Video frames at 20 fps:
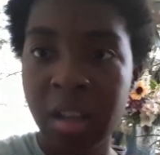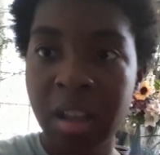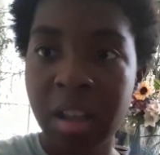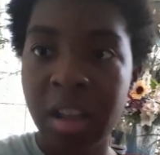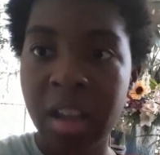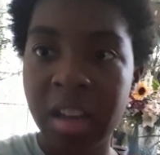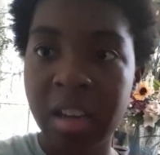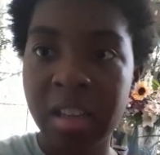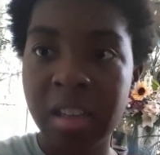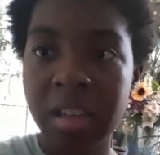
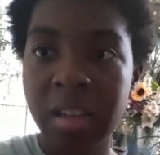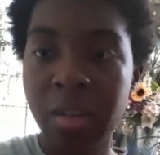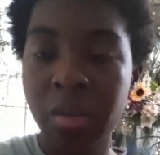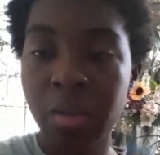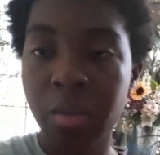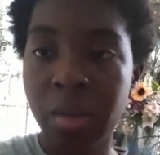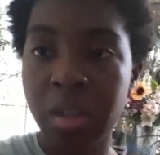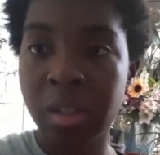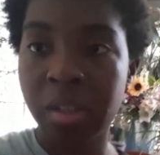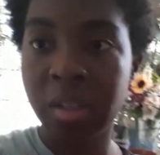and he
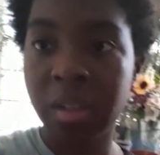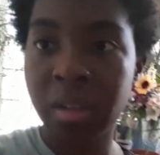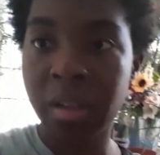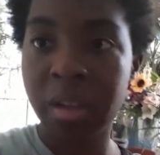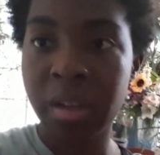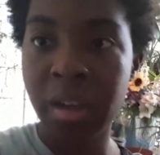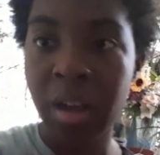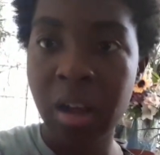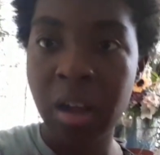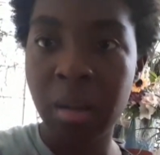agrees to like
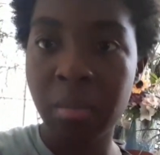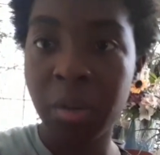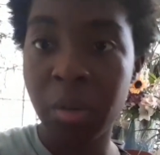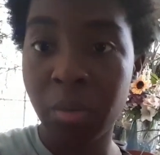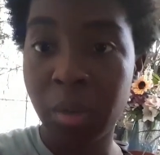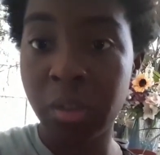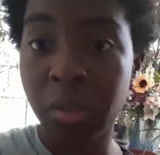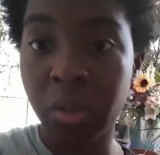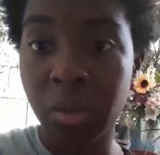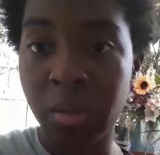come and
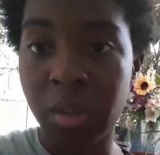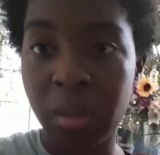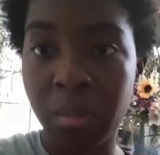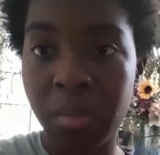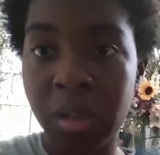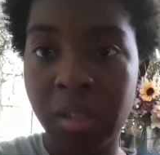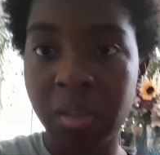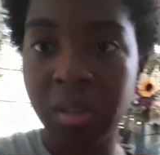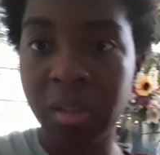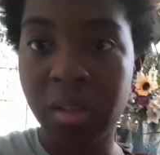rescue them
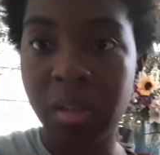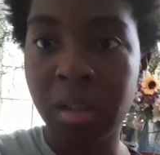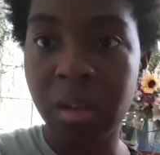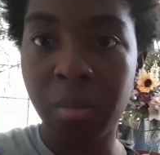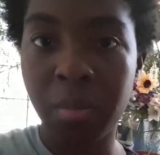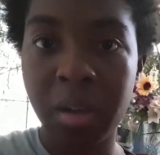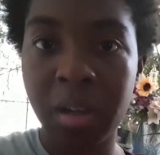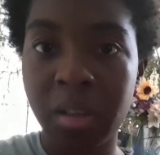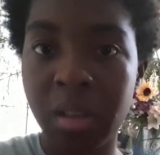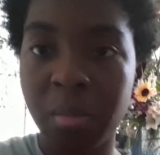basically and
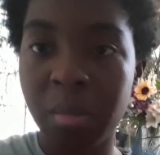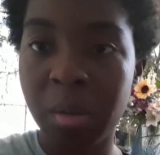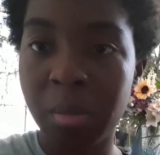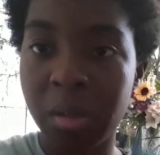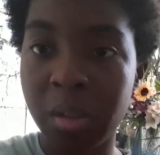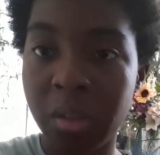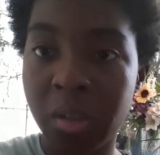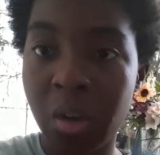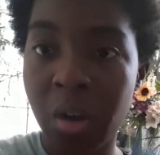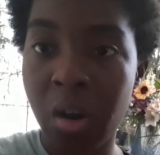pick them up in
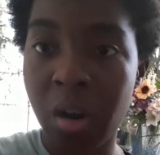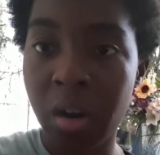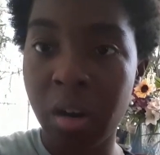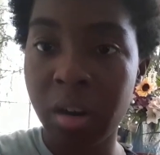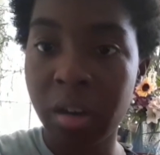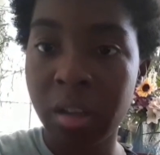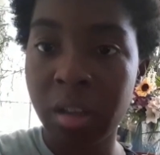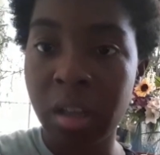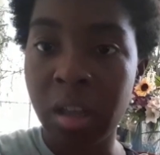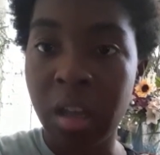his car.